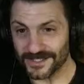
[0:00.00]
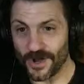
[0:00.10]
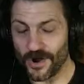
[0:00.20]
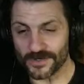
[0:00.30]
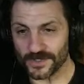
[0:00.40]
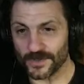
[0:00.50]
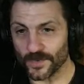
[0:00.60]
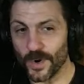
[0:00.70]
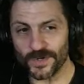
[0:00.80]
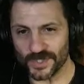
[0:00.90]
cars on the
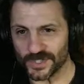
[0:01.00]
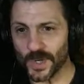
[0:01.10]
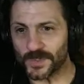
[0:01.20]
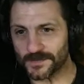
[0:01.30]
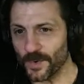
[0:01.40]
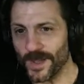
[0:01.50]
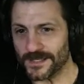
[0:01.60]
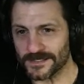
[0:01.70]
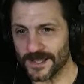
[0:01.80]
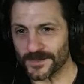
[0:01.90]
road and just tows them away
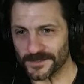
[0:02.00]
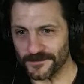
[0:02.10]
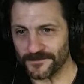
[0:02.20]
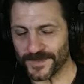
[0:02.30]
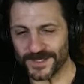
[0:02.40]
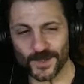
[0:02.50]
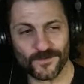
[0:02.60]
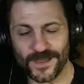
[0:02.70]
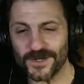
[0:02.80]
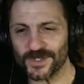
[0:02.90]
and sells them. And so
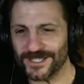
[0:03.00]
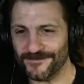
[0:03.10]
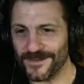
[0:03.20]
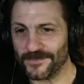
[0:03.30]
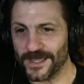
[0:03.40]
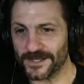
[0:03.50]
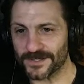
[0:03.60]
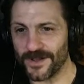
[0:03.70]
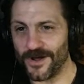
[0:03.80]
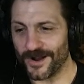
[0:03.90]
eventually he found that
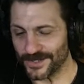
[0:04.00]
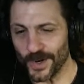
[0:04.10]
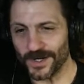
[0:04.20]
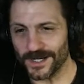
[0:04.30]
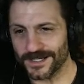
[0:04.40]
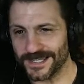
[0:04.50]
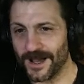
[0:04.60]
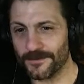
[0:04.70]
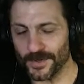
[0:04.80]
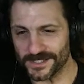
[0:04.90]
car, towed it into
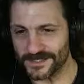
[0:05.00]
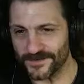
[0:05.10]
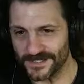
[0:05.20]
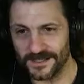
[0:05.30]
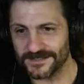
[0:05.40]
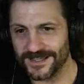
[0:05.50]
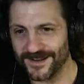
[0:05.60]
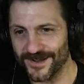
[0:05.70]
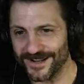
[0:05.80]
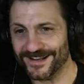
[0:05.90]
town, put a for sale
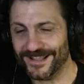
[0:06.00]
sign on it,